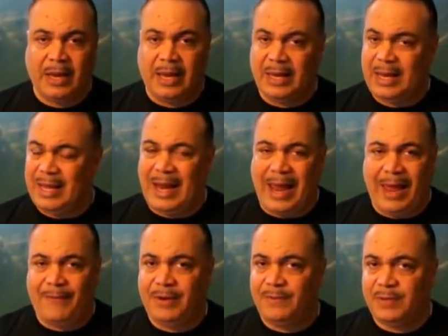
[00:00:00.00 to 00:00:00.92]
And again, I
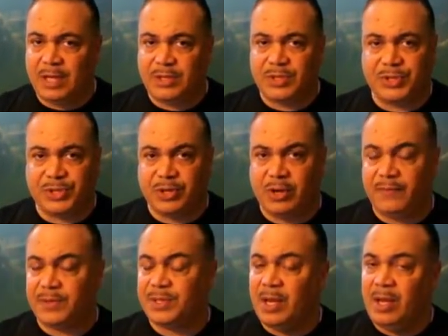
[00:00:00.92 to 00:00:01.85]
haven't even touched the
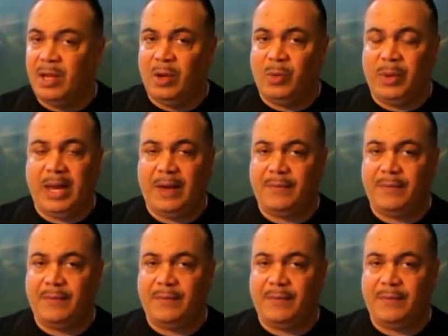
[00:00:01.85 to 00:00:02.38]
service. We